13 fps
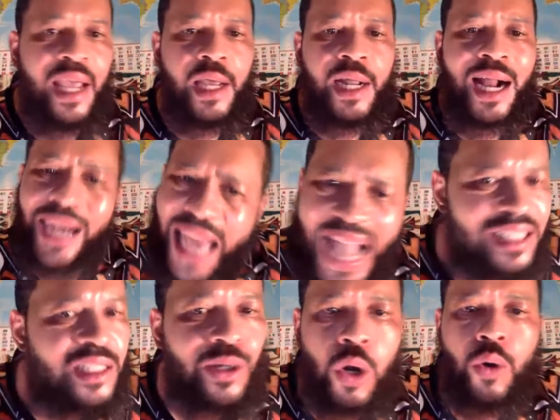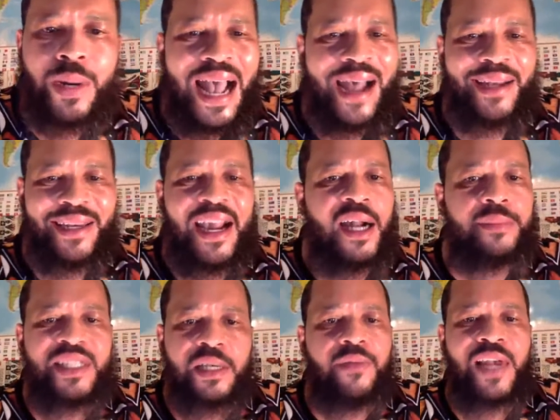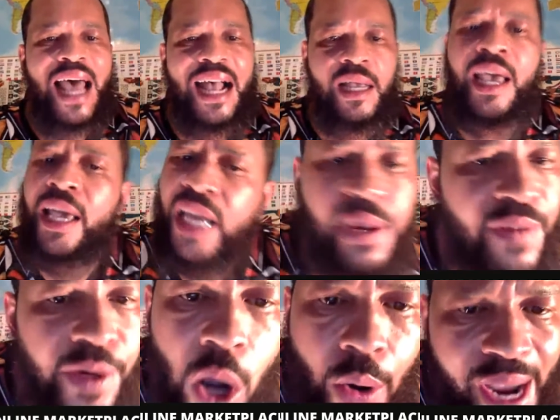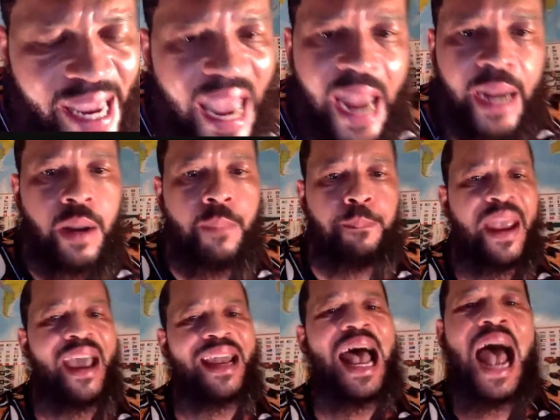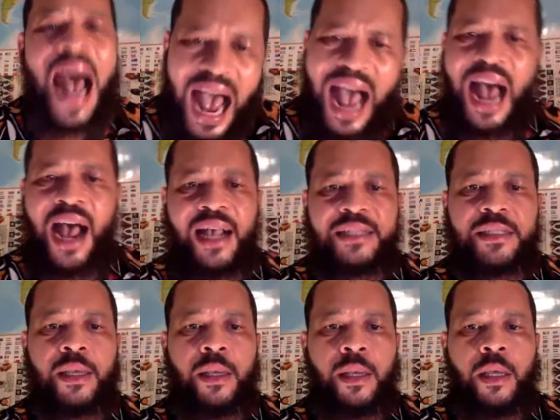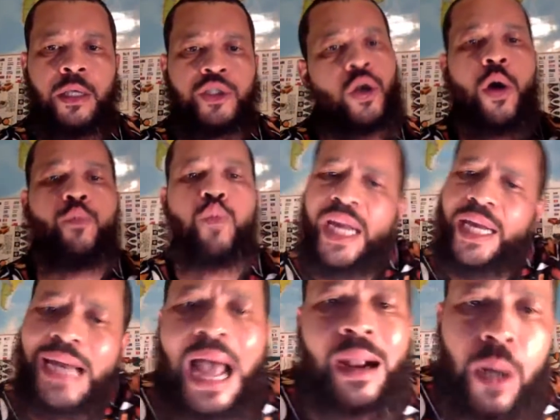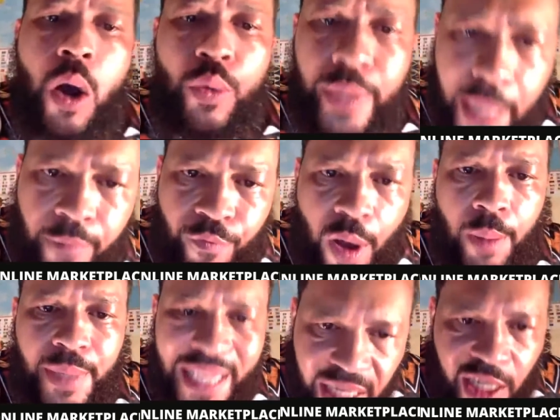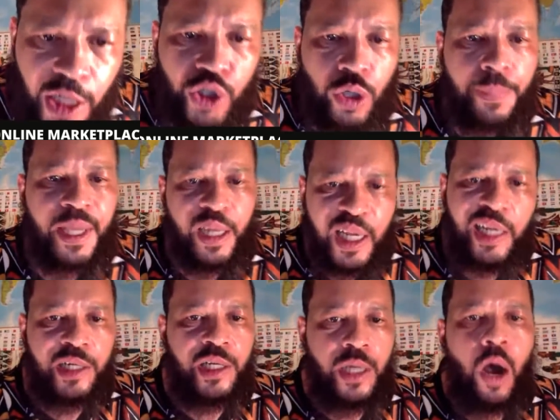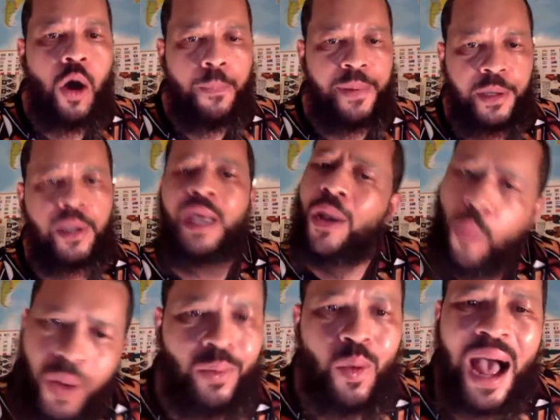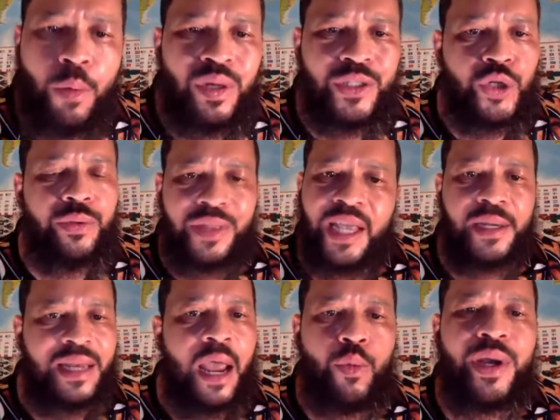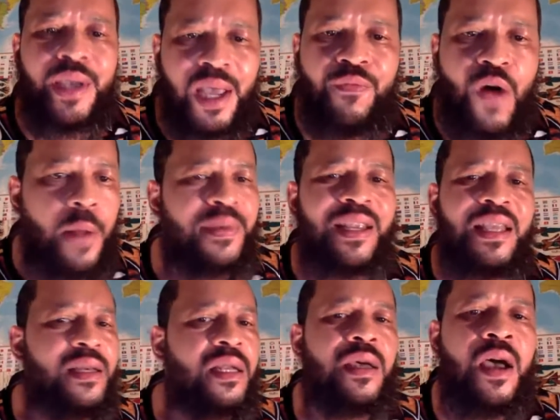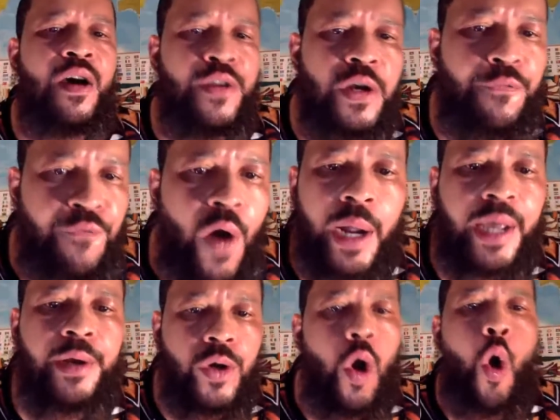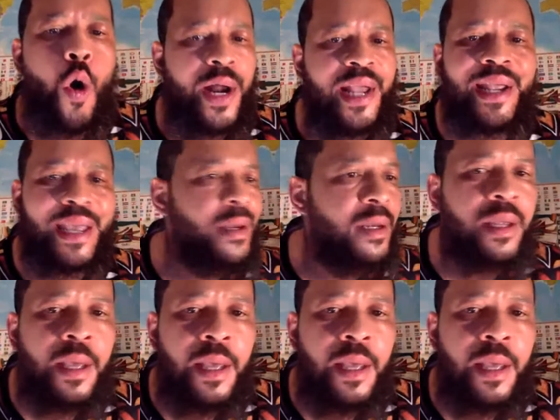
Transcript: classical goddamn civilized, even though it can't compare to ours. So if we not gonna give up Egypt and Ethiopia, why would you think they would give up the fucking Nordic and the